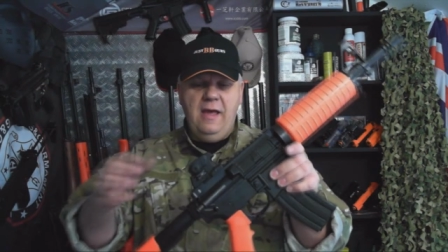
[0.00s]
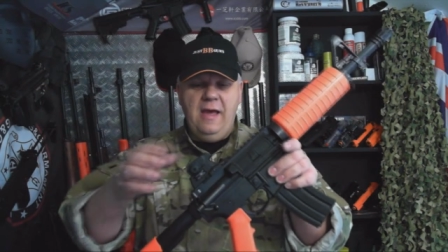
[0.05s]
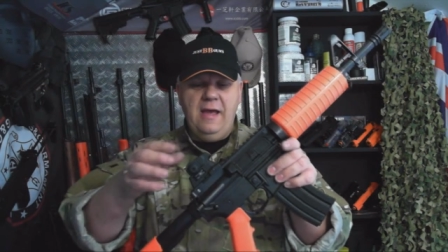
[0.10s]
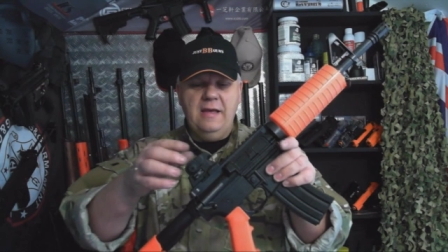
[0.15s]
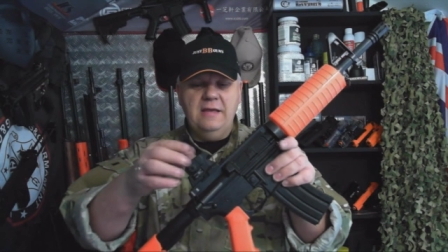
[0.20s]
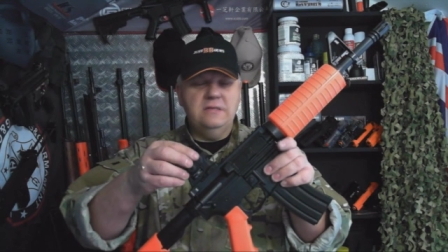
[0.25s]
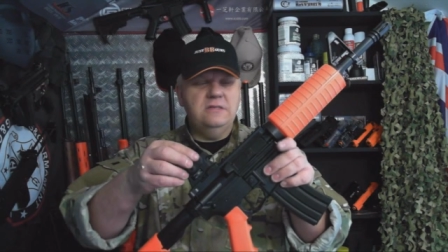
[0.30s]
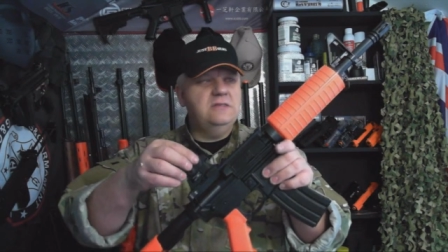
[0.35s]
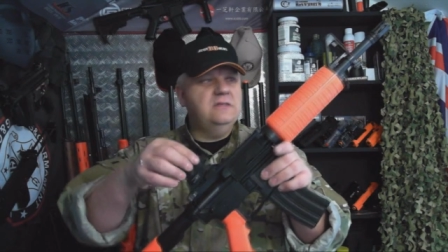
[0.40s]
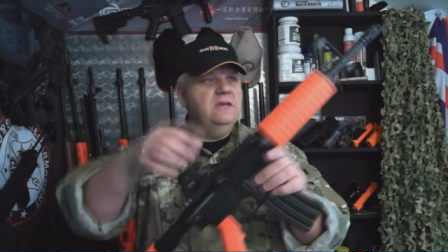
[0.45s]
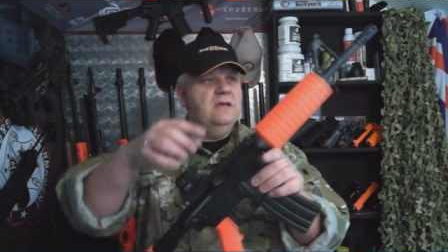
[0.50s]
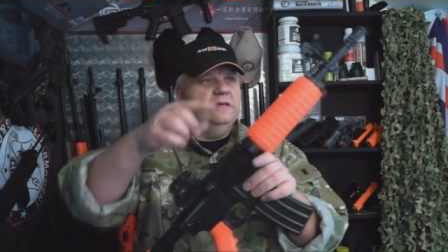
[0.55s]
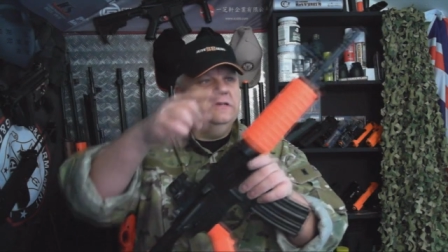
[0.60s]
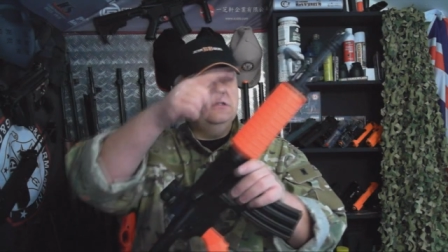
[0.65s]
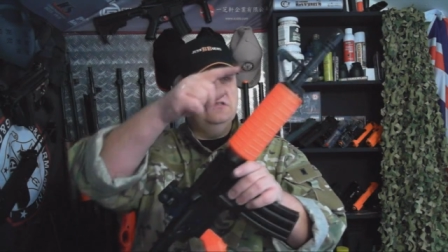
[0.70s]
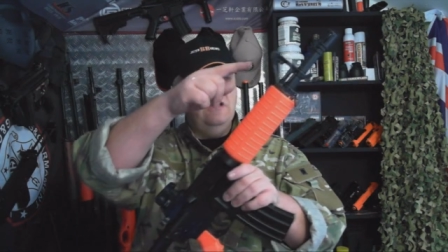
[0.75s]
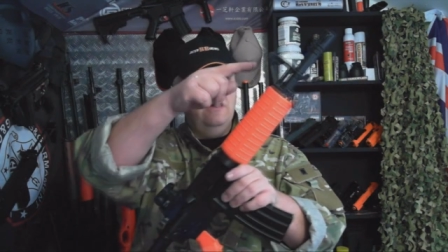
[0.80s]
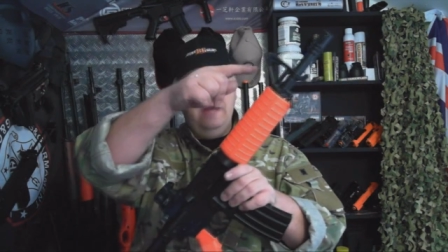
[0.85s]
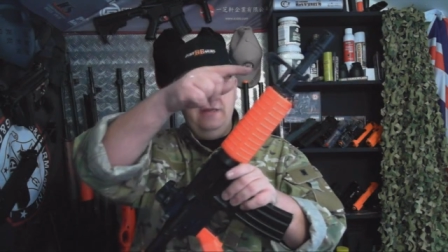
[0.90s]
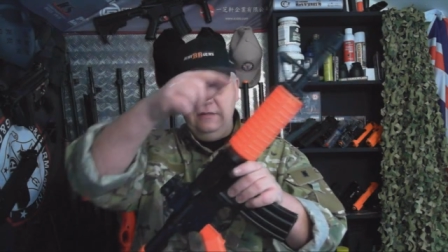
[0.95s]
Has
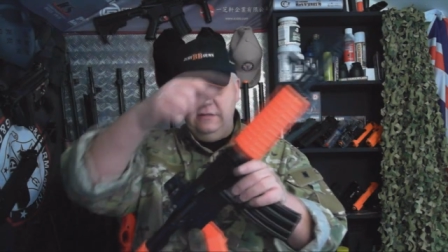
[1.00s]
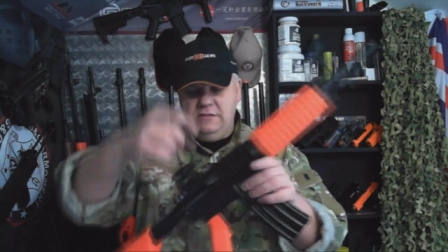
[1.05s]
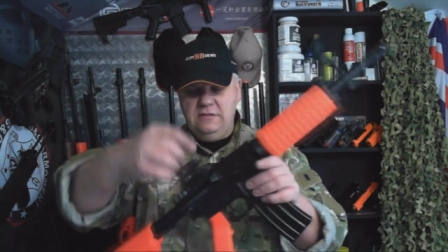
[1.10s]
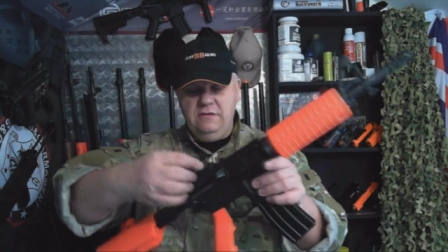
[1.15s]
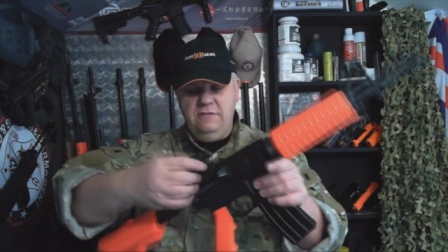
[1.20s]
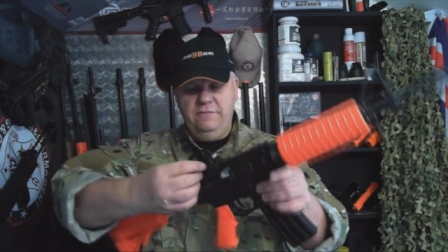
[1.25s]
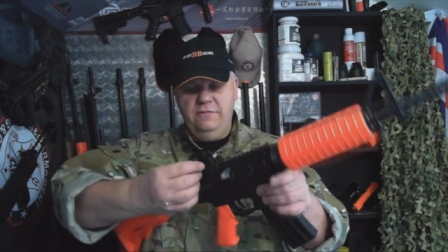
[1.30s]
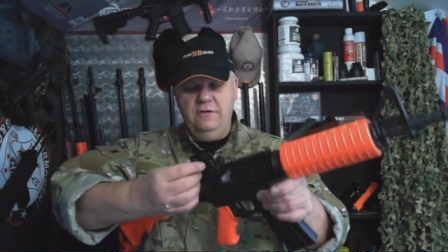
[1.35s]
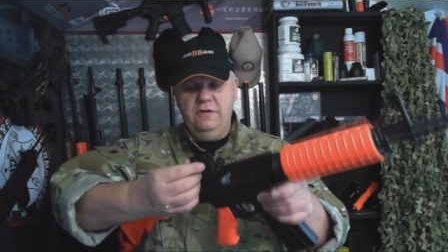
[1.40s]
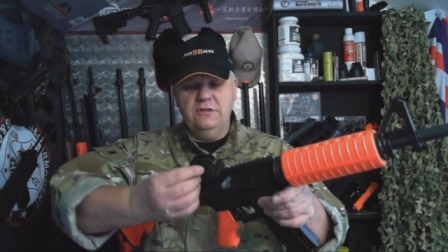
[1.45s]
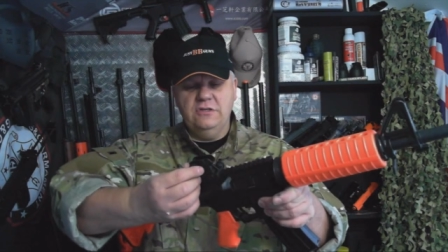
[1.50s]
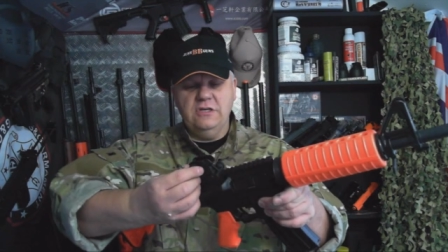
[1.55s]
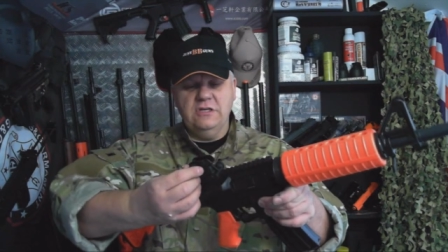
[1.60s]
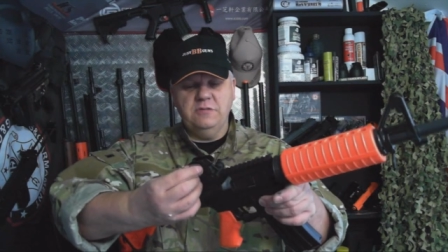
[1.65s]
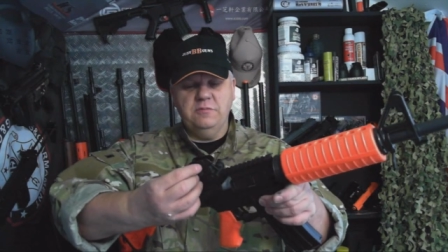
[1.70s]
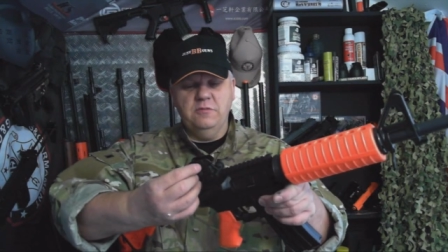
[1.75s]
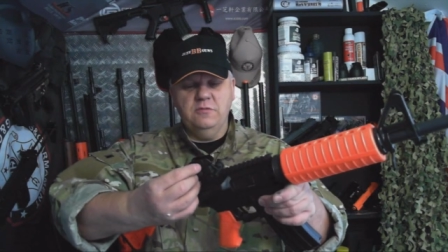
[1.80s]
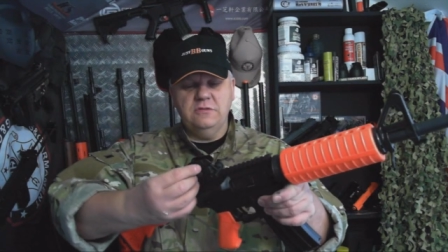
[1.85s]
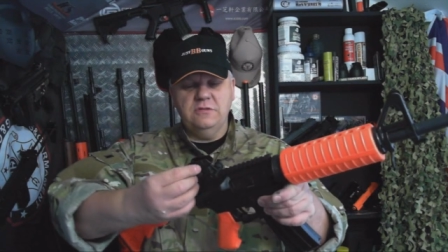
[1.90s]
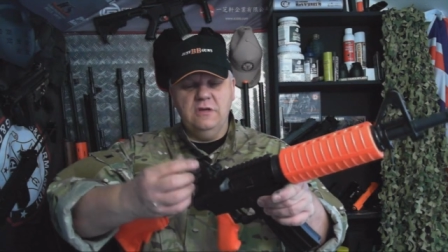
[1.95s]
sights, fully
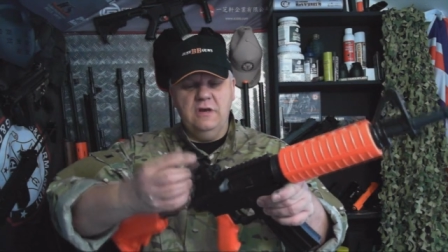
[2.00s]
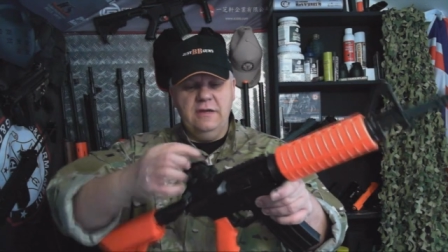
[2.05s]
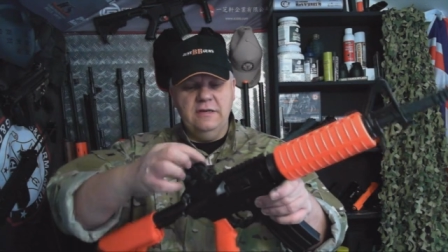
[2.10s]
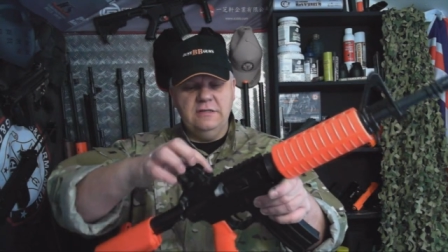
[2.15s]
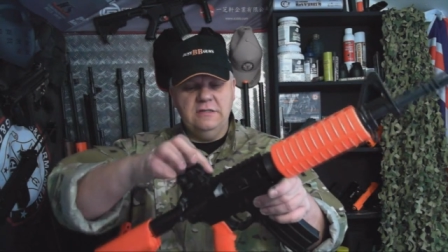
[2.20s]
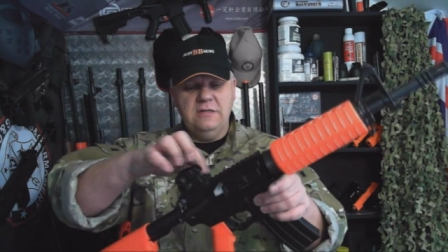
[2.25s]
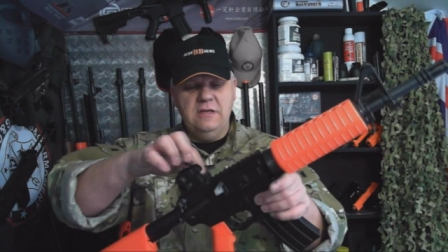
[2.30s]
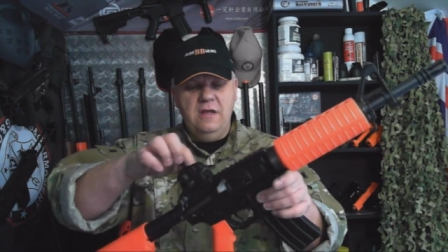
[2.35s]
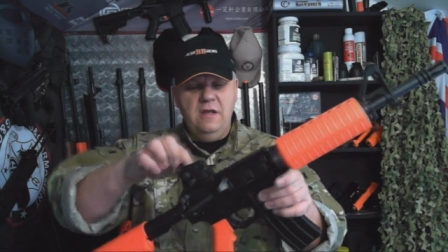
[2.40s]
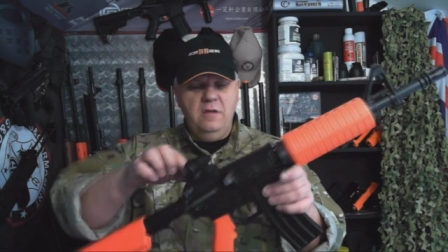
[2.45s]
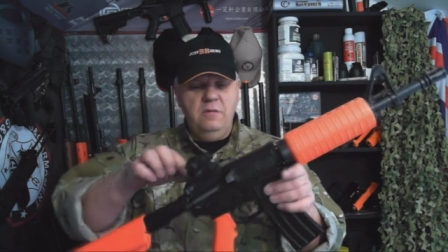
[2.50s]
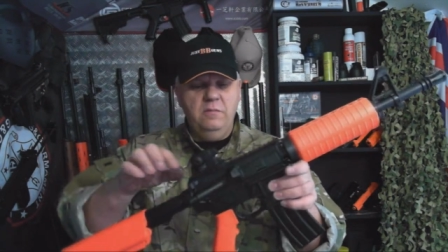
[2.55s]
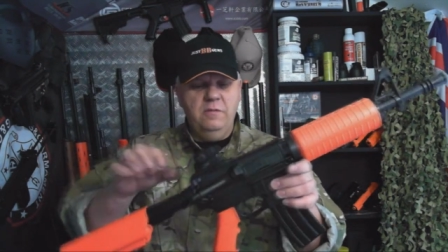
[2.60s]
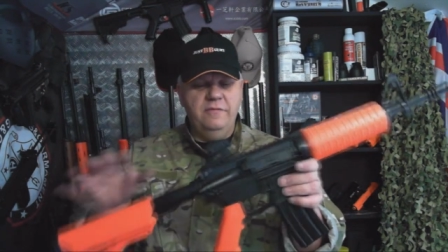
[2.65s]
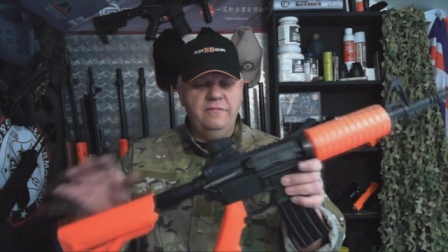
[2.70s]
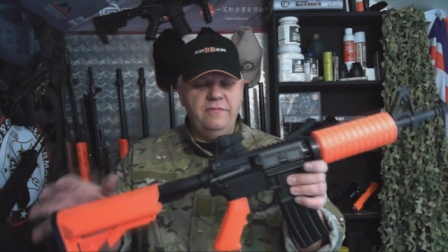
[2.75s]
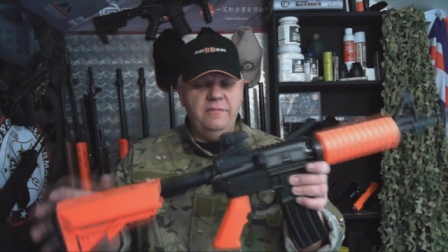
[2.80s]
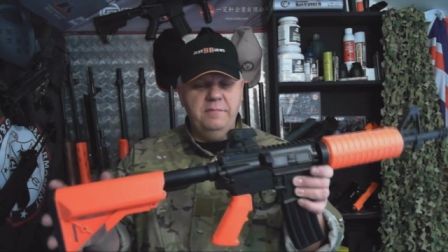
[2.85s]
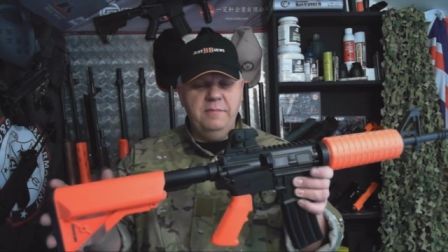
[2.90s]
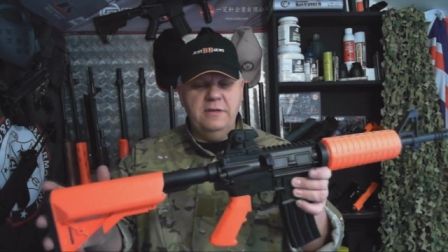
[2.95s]
adjustable sights
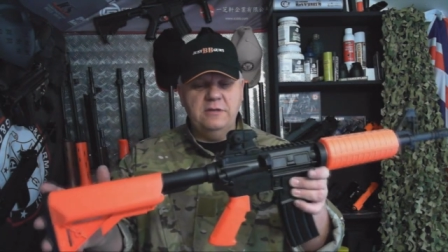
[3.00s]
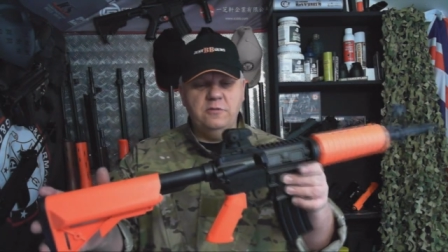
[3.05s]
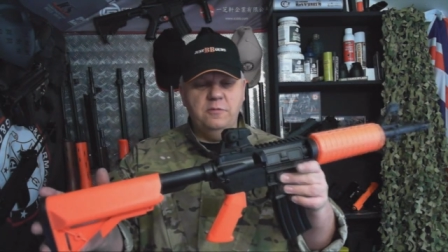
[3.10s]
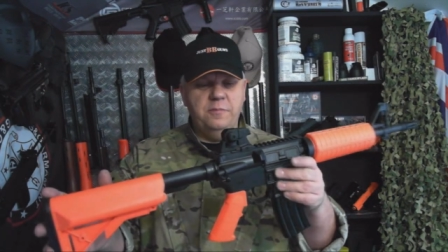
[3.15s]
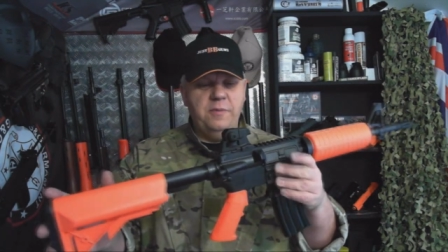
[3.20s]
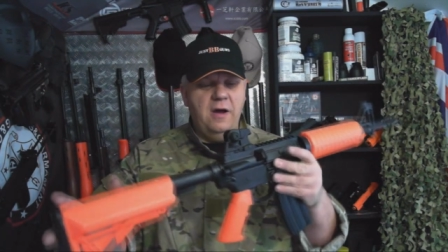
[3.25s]
with metal